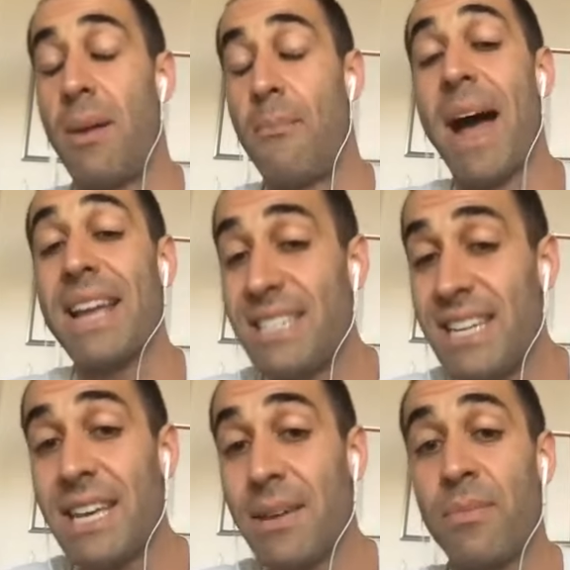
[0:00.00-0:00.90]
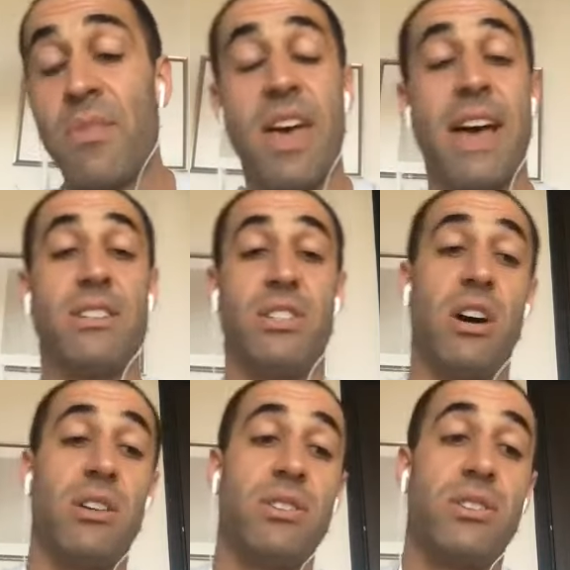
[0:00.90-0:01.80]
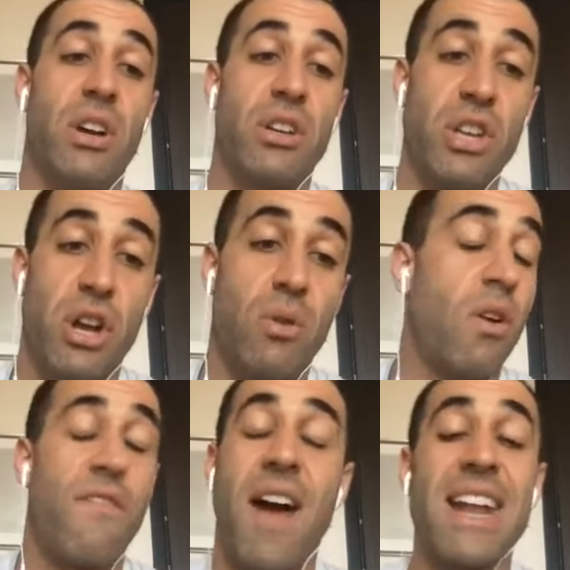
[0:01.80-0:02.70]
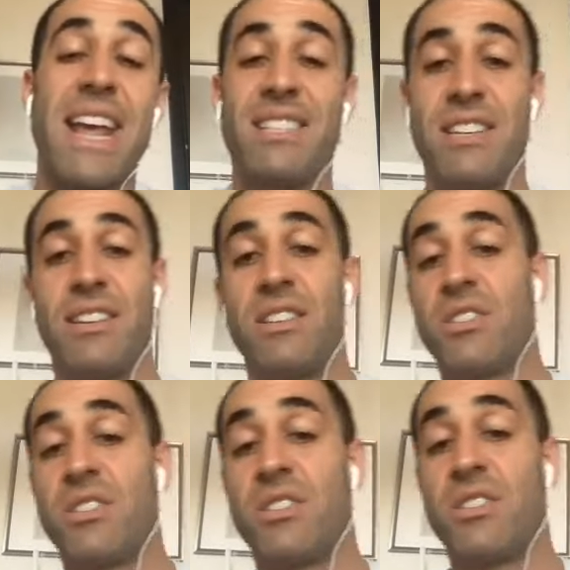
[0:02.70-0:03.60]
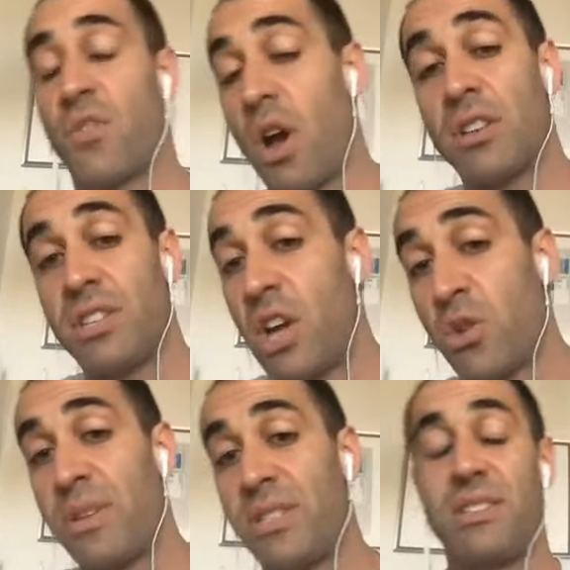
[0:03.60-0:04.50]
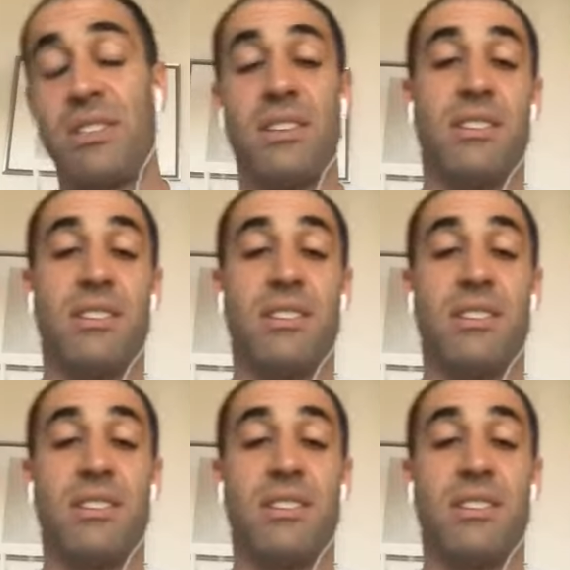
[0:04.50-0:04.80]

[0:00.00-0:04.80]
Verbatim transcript: my team that does you know finances for us and other businesses